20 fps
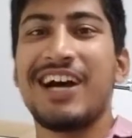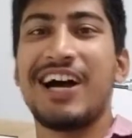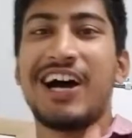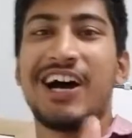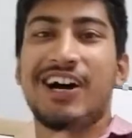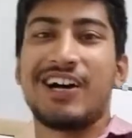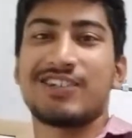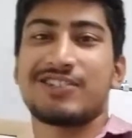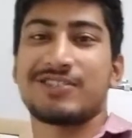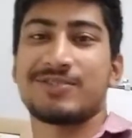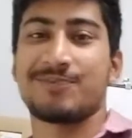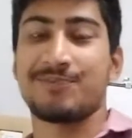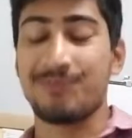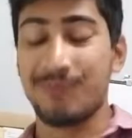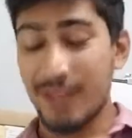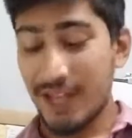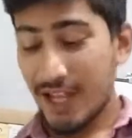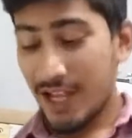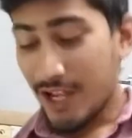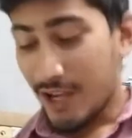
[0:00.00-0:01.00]
Awesome.
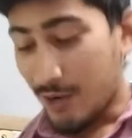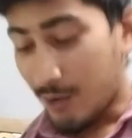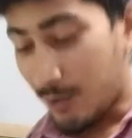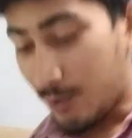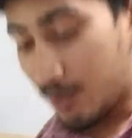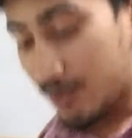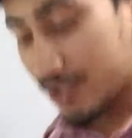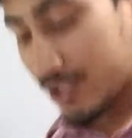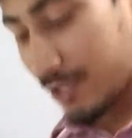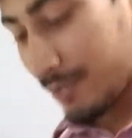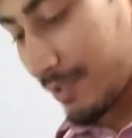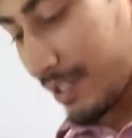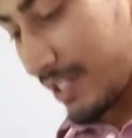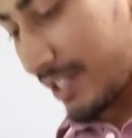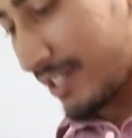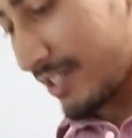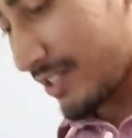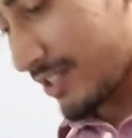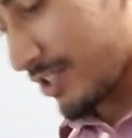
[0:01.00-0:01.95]
Well, what's up, guys?